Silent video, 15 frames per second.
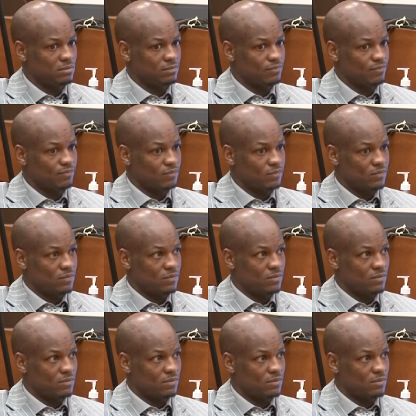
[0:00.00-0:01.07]

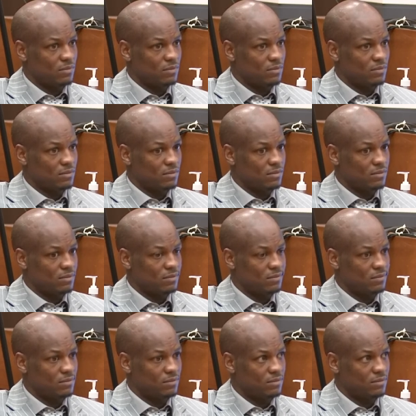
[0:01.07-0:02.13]

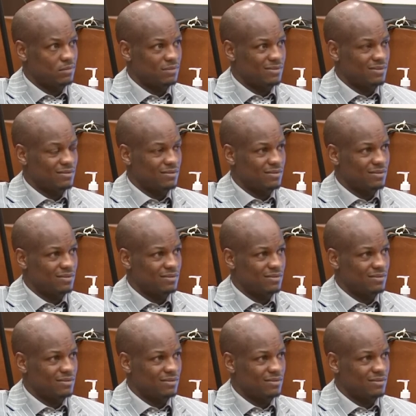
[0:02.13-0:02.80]
Nobody speaks.